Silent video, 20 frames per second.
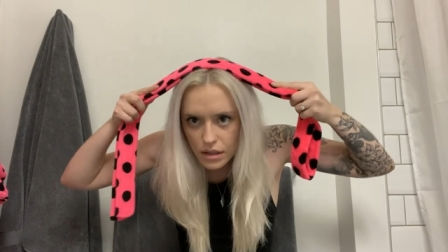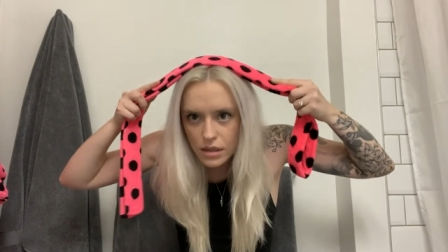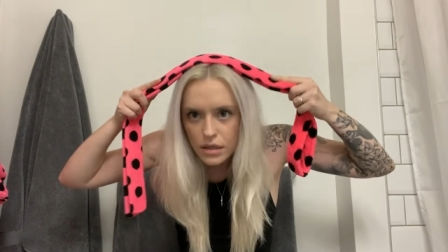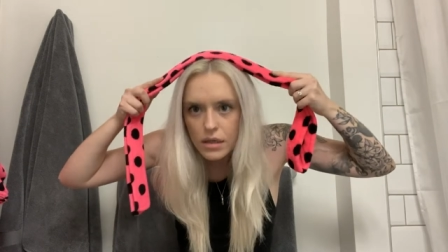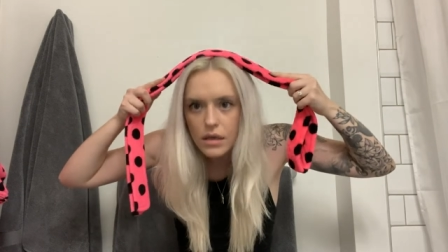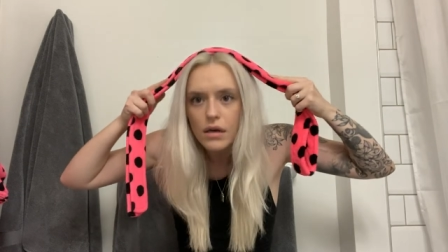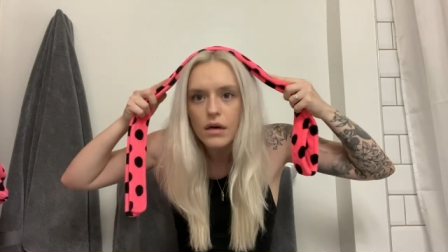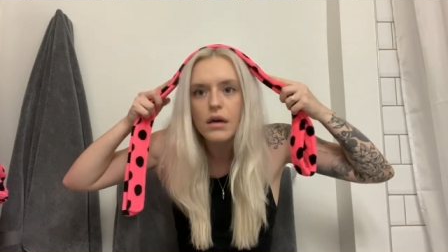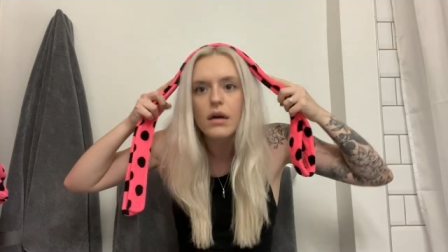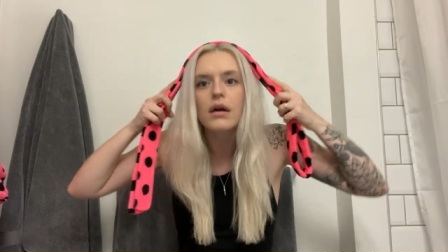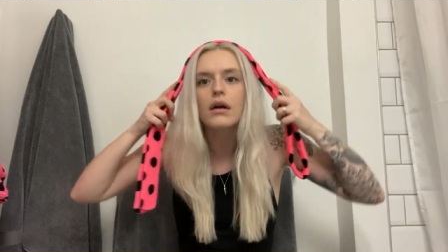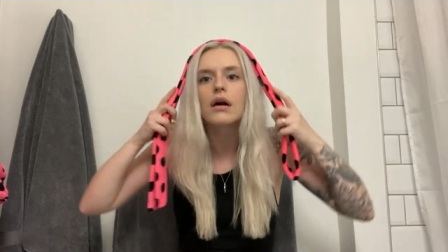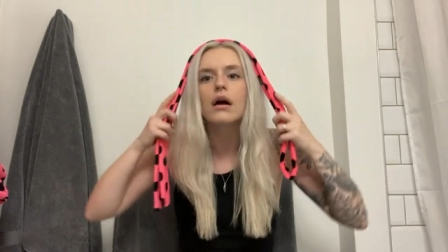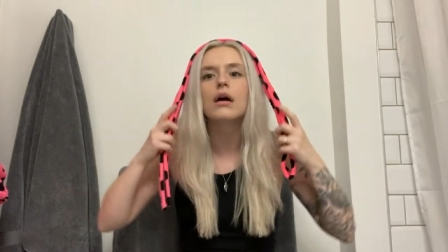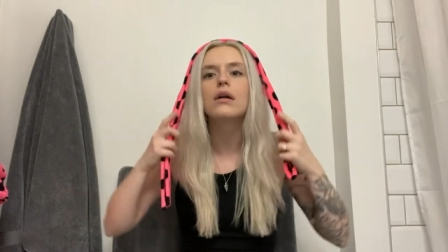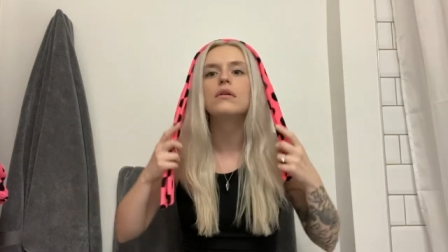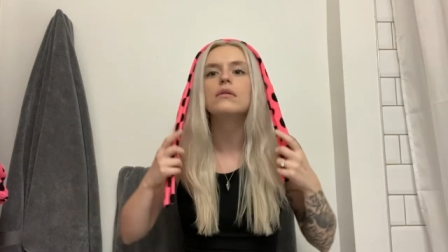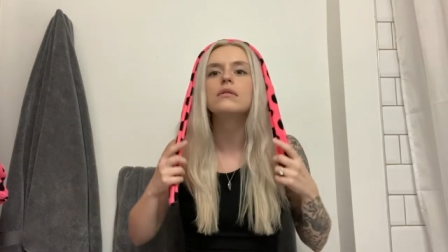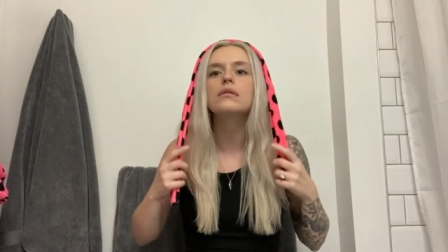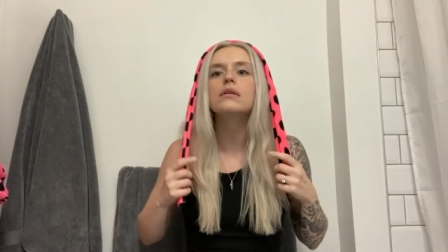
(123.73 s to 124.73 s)
here, I
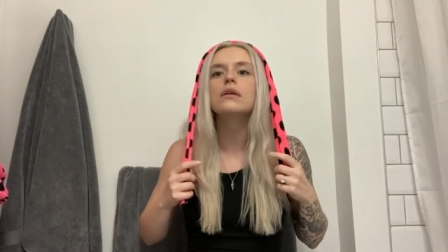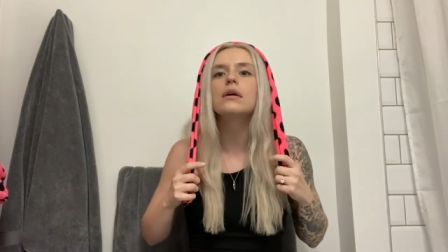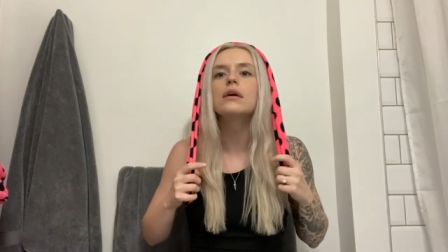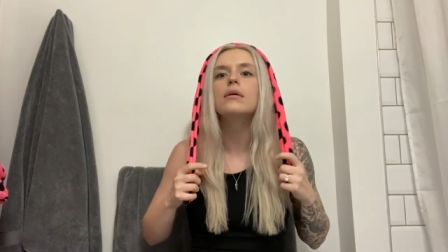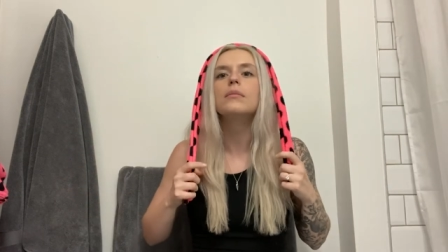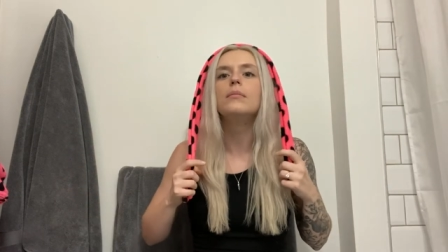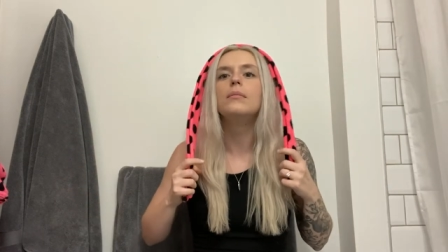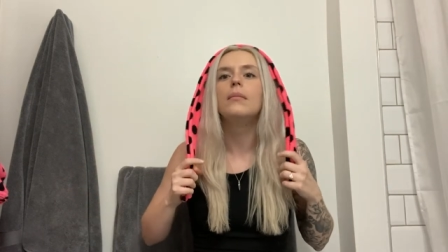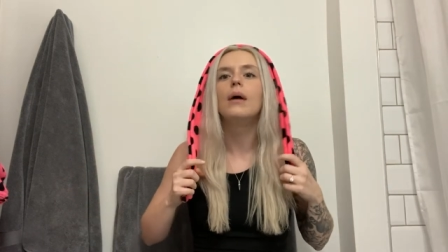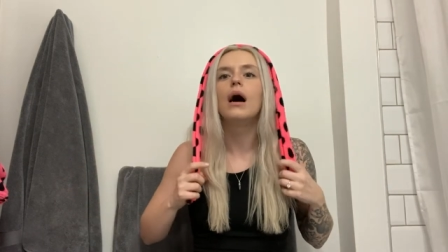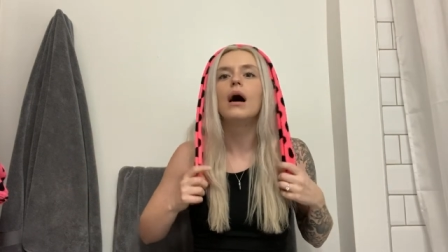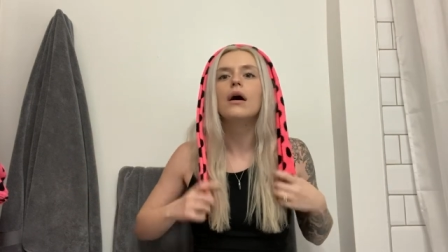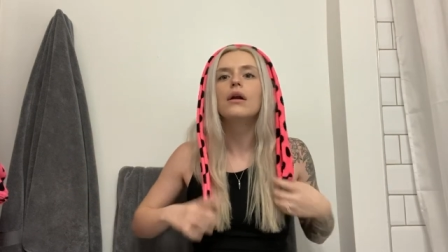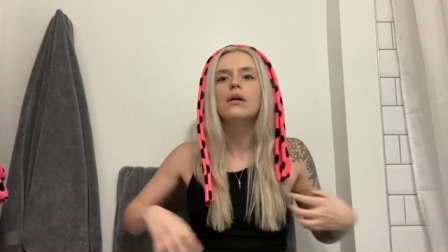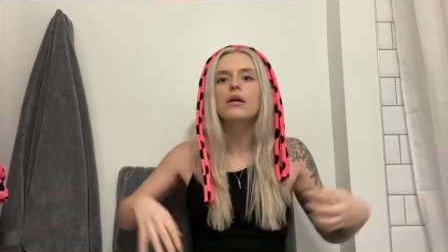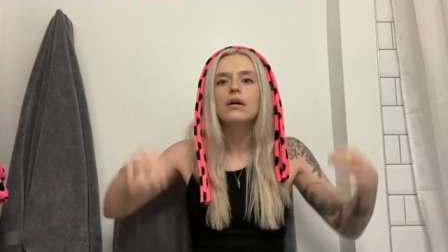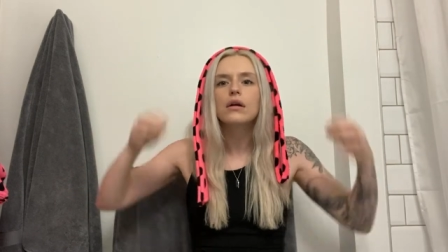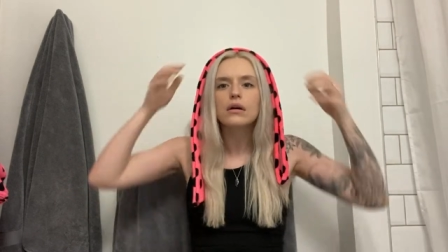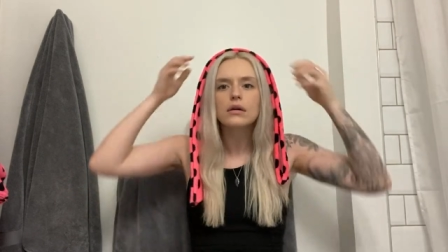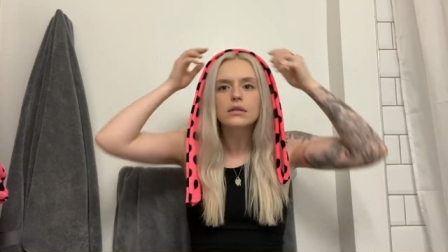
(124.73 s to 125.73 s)
don't think it
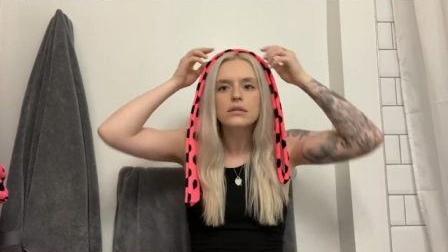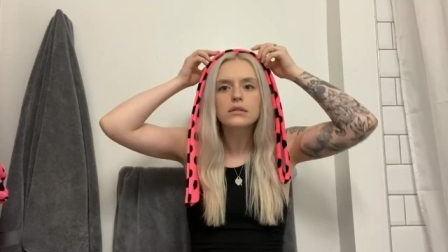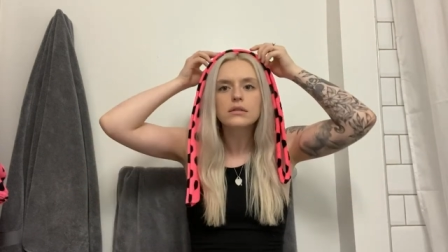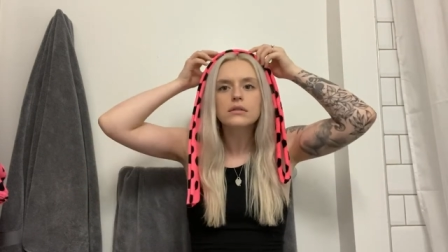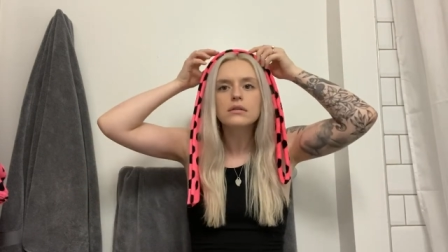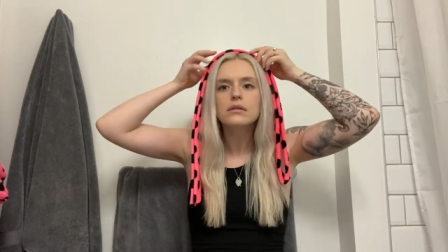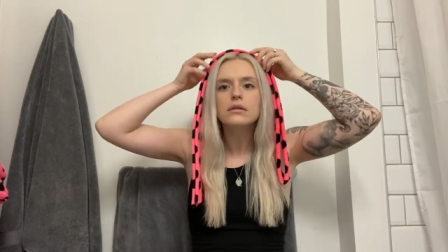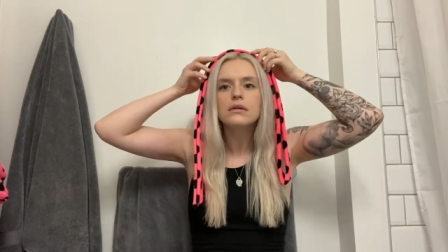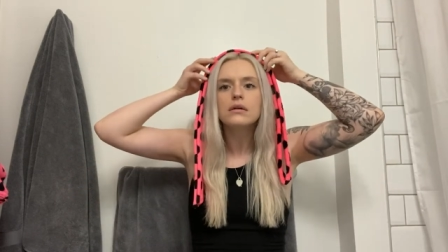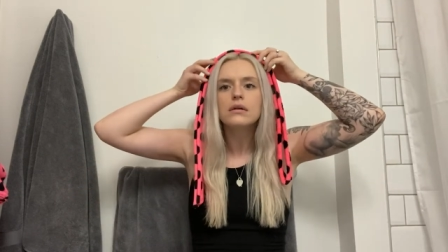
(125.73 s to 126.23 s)
matters.